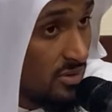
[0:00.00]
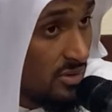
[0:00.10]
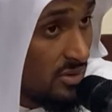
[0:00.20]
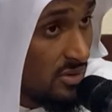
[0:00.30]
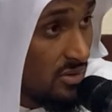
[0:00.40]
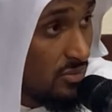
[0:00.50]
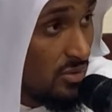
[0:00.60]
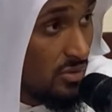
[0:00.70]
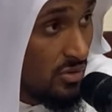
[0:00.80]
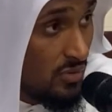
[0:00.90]

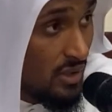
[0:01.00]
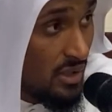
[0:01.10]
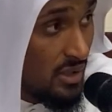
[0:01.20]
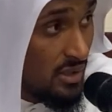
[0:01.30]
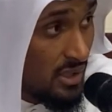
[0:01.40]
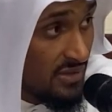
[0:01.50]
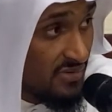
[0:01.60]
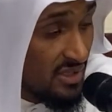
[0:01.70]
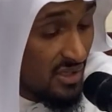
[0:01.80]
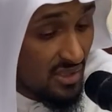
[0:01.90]
who are
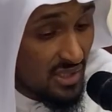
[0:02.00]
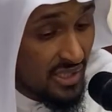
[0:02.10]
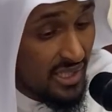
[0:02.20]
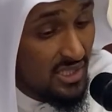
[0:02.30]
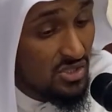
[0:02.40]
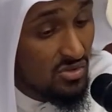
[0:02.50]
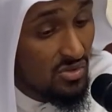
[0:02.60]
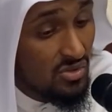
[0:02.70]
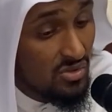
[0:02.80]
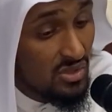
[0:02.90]
either young in age
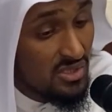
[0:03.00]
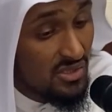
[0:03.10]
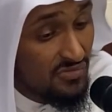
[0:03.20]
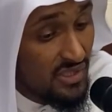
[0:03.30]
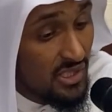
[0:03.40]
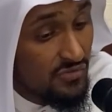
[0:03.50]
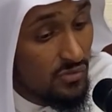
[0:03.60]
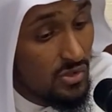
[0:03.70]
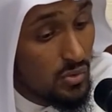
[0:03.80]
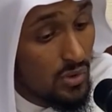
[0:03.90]
or a safi, a
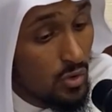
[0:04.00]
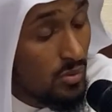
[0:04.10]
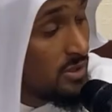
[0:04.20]
foolish one, or a